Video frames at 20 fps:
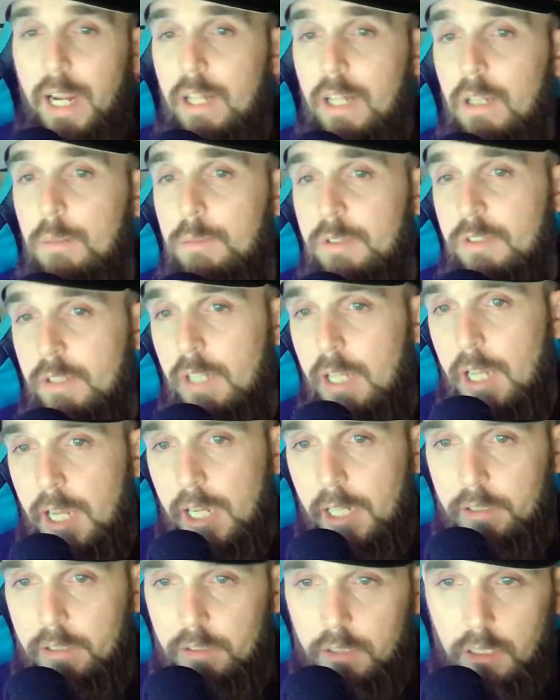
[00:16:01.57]
Gallup is an
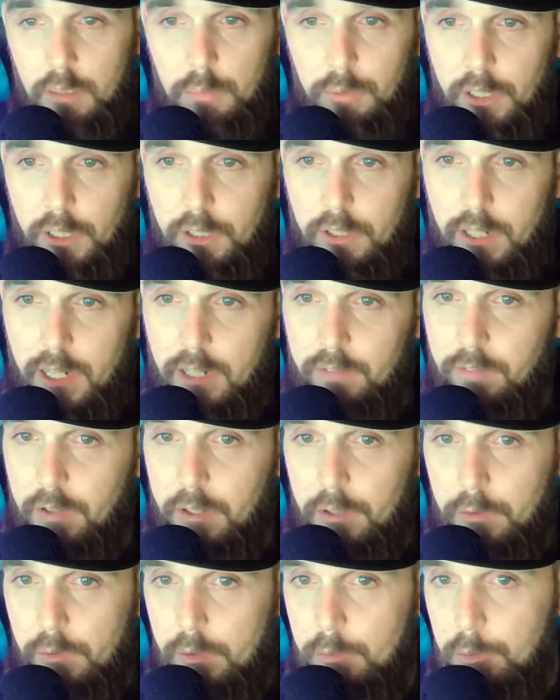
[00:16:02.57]
excellent player to have
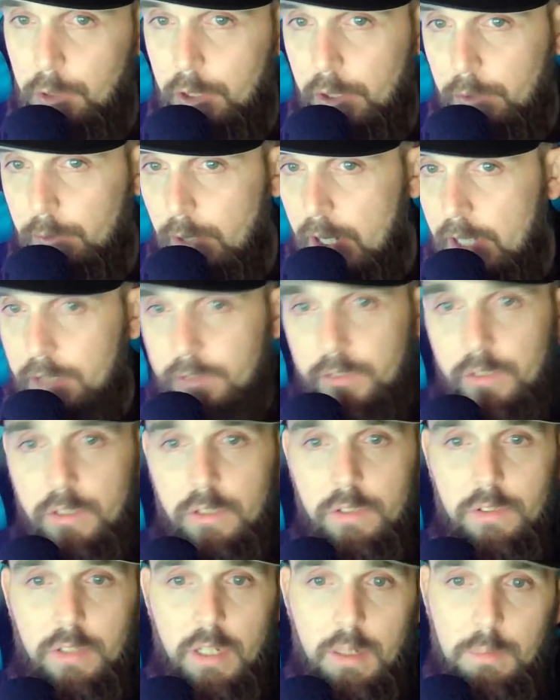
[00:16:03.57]
on your rebuilding
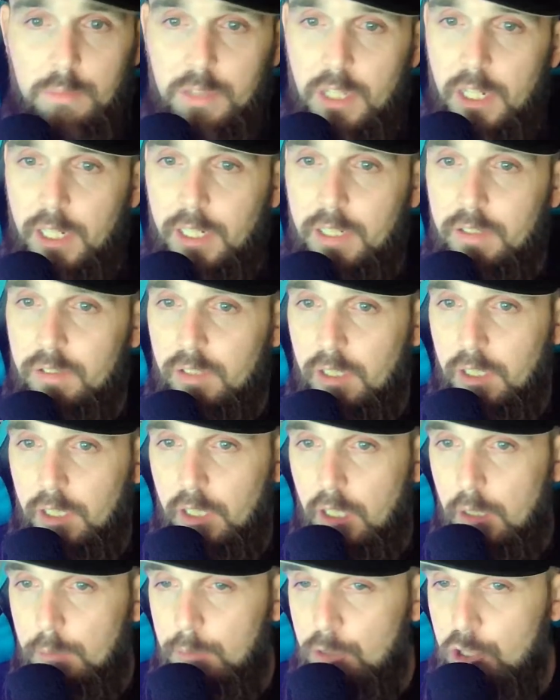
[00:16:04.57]
roster. Same thing, he's going to
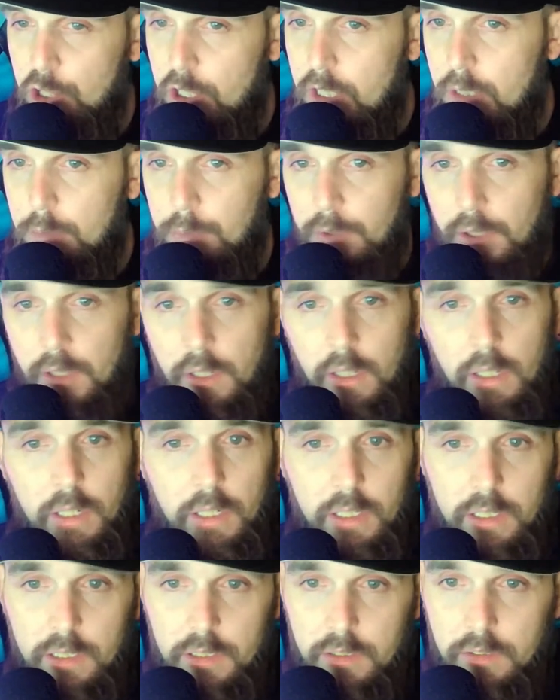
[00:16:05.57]
come cheap.
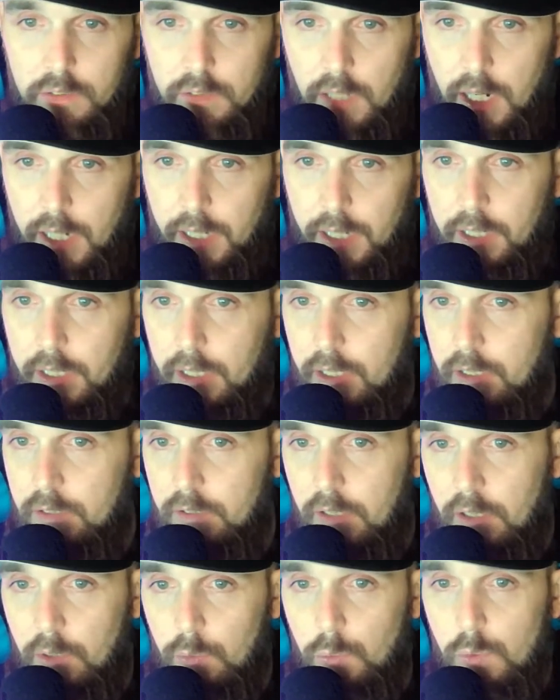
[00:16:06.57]
He is not going to get a
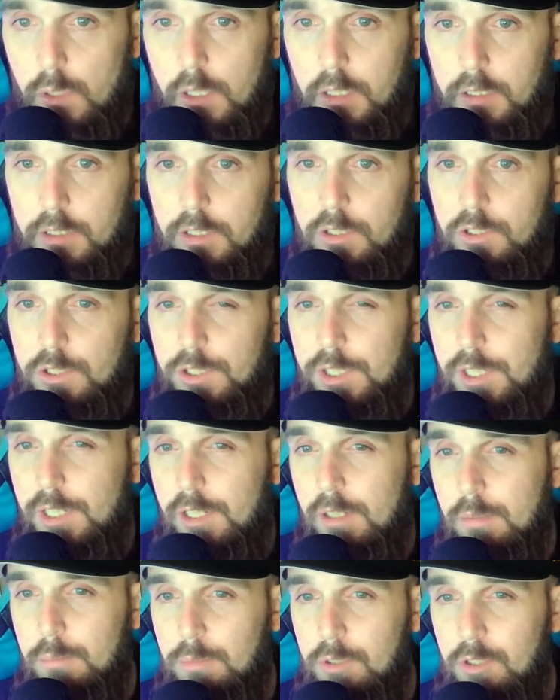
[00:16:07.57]
ton of work this
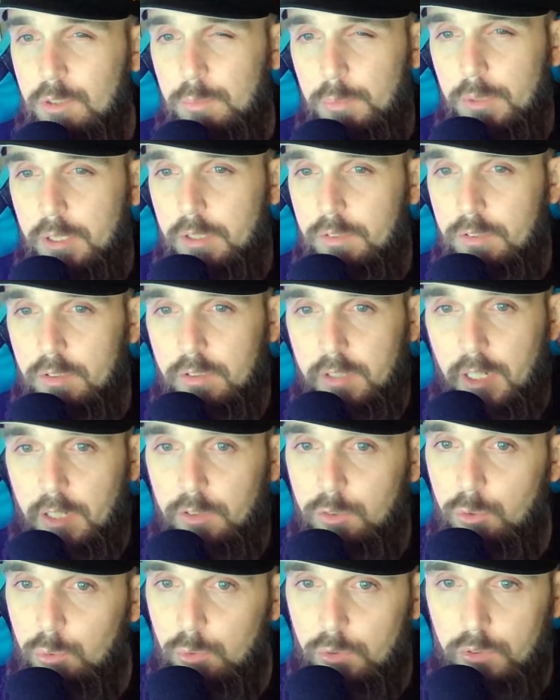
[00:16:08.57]
year just because he's
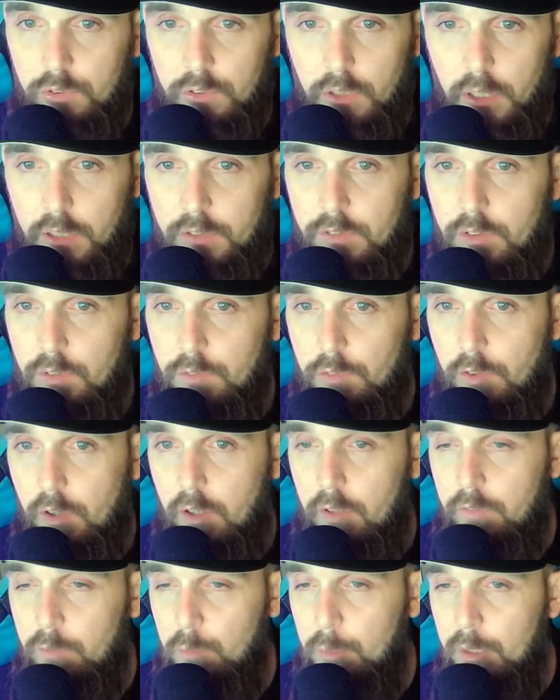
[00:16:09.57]
got 2 studs in
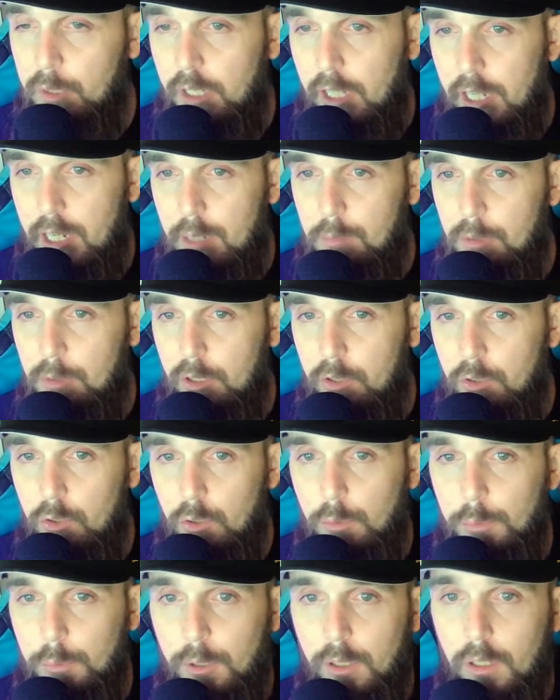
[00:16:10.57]
front of him in Lamb and
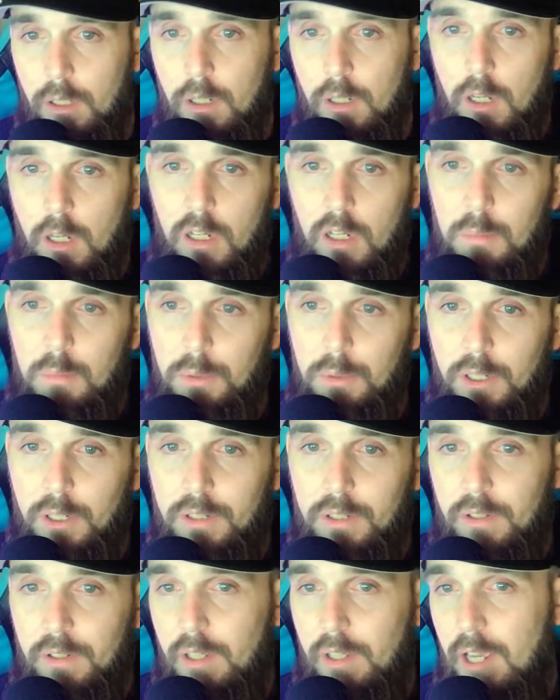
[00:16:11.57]
Cooper.
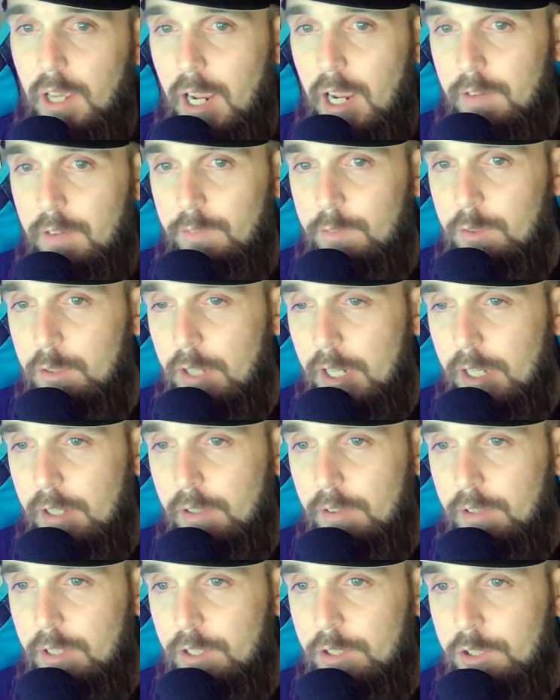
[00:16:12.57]
But after that,
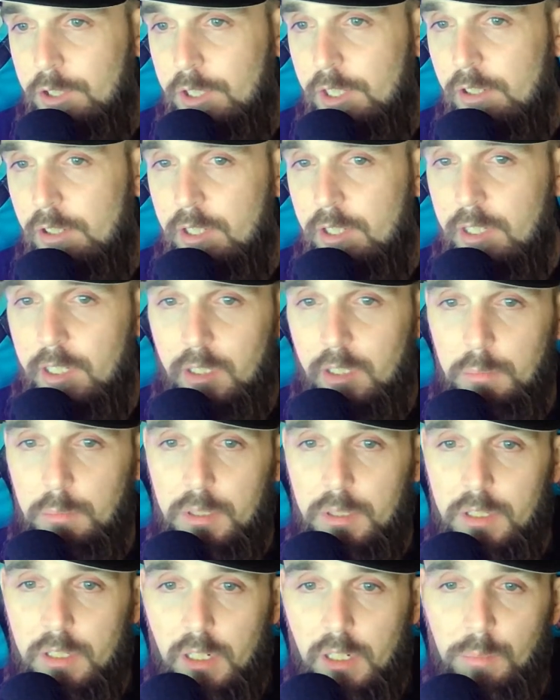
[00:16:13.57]
this year, he could
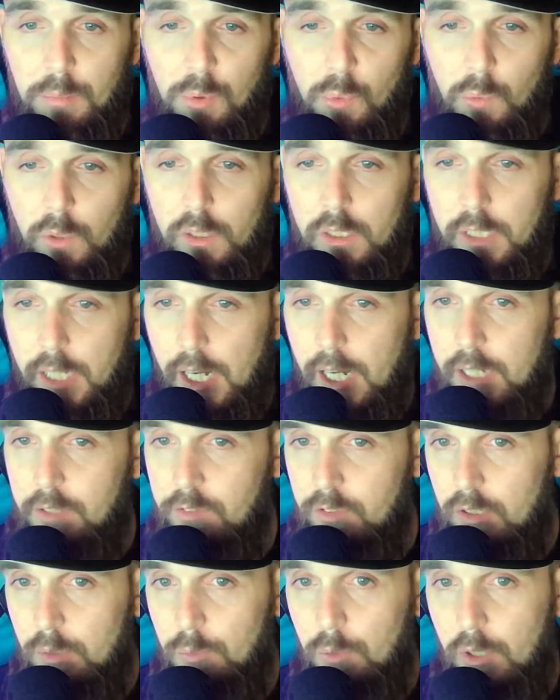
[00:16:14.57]
be the number 1 guy
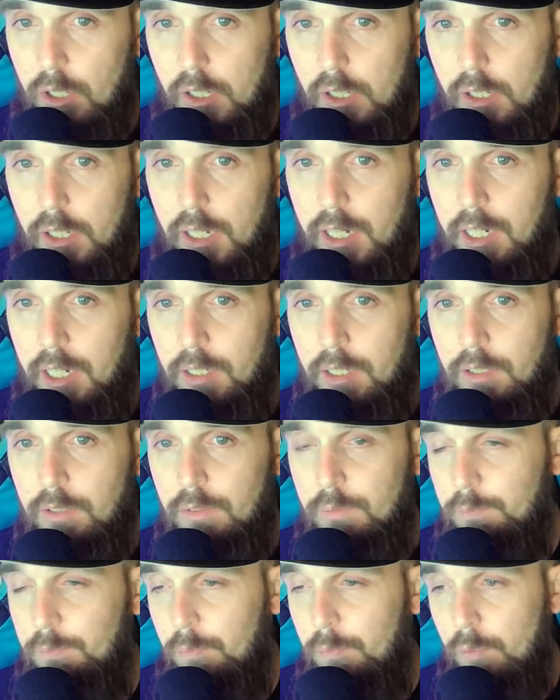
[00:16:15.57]
somewhere,
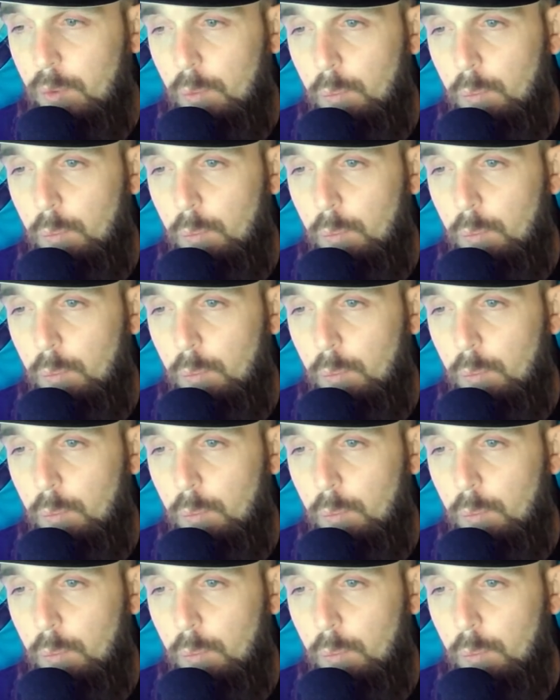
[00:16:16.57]
and